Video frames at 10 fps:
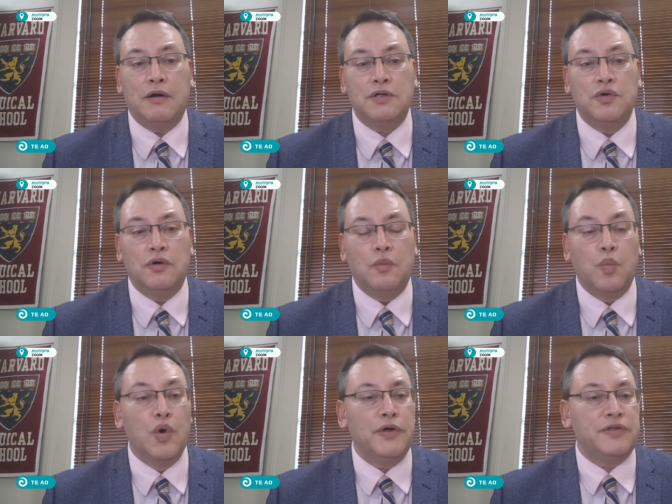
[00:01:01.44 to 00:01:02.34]
be on
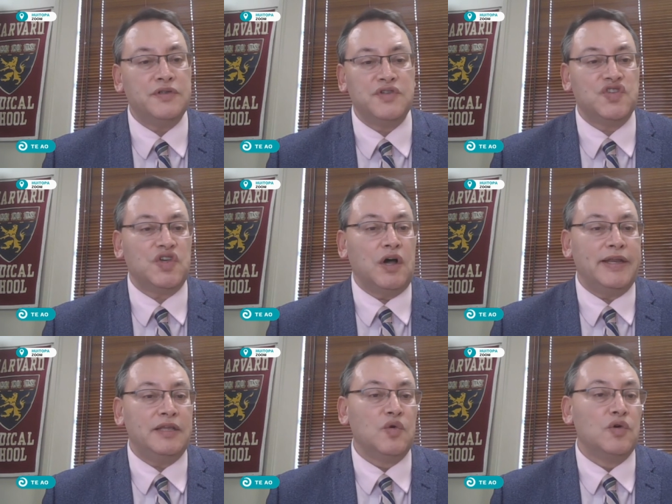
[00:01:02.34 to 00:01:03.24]
your worth in
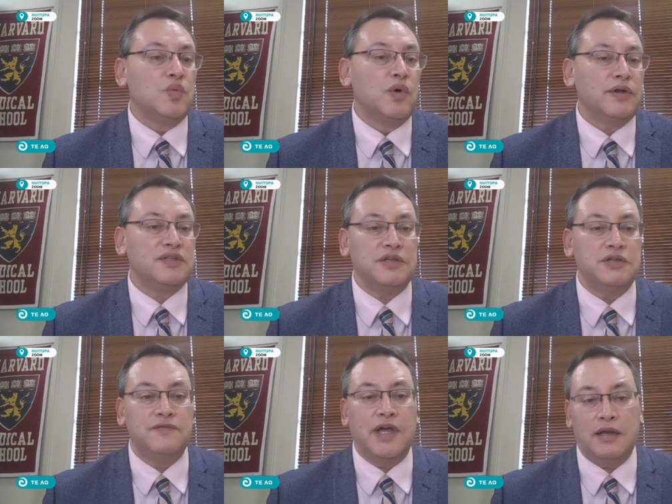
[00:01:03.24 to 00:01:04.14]
society, the good works
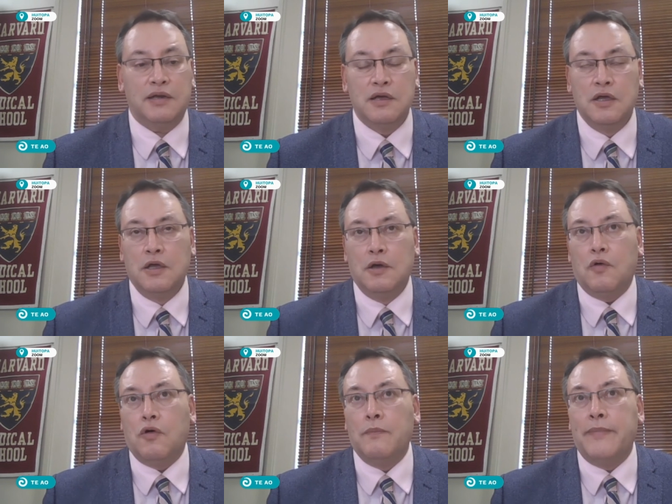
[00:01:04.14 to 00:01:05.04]
that you've done,
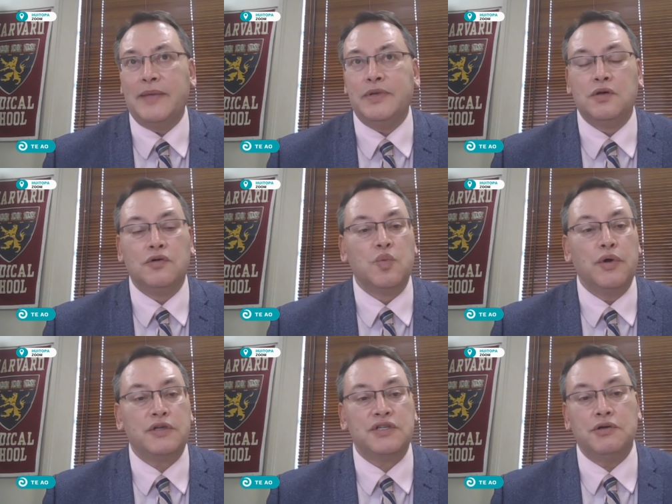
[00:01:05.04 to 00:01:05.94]
or maybe the
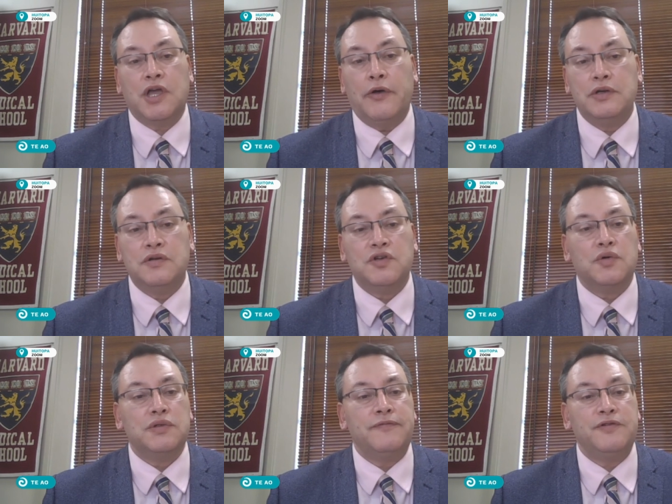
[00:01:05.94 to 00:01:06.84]
good works that you're going to
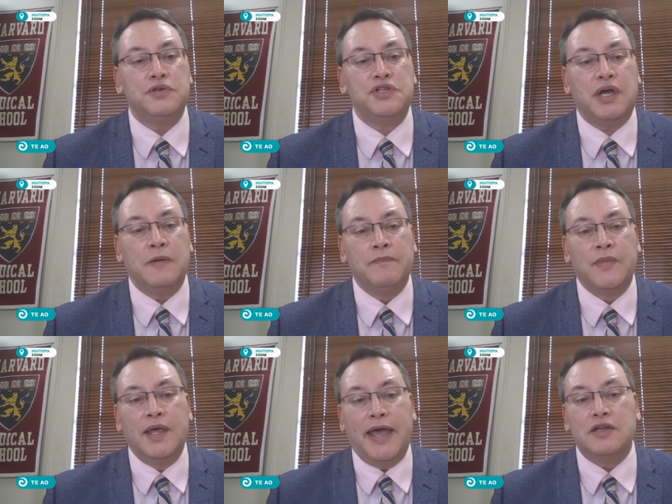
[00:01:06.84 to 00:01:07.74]
do in the future.
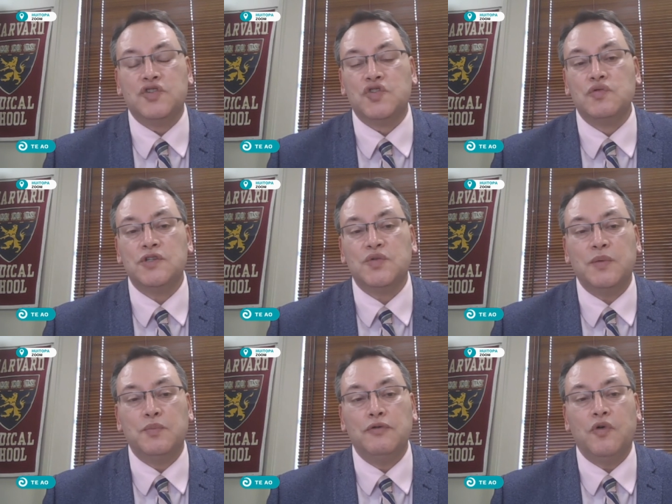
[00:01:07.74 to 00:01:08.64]
And as soon
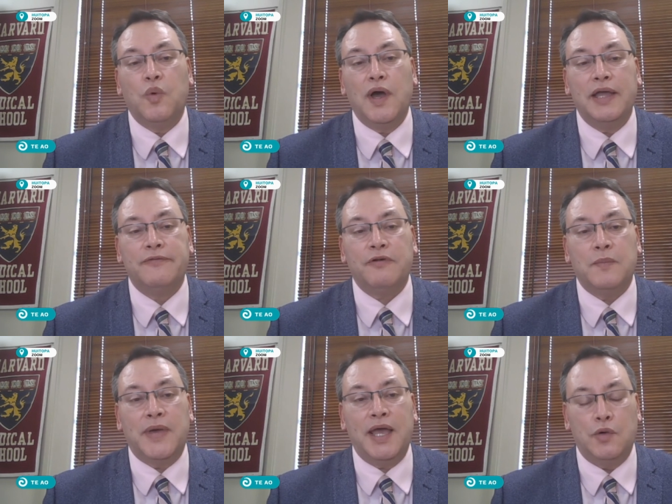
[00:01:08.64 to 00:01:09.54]
as we move away
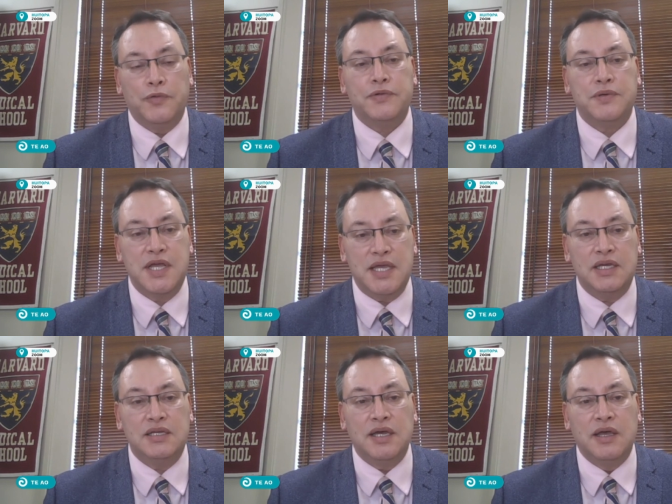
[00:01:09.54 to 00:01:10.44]
from health
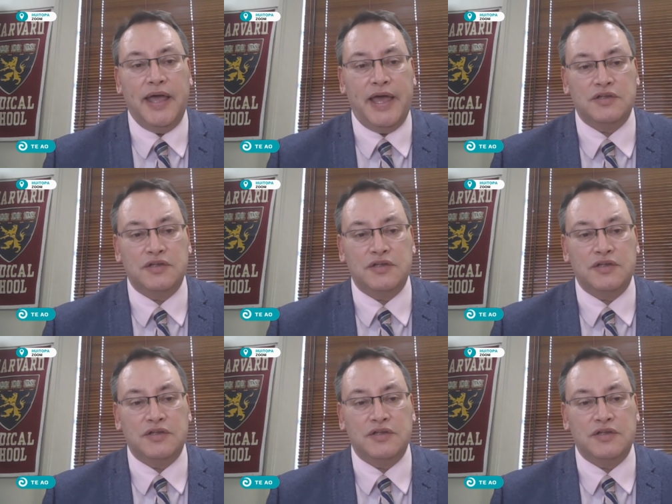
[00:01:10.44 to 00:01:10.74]
need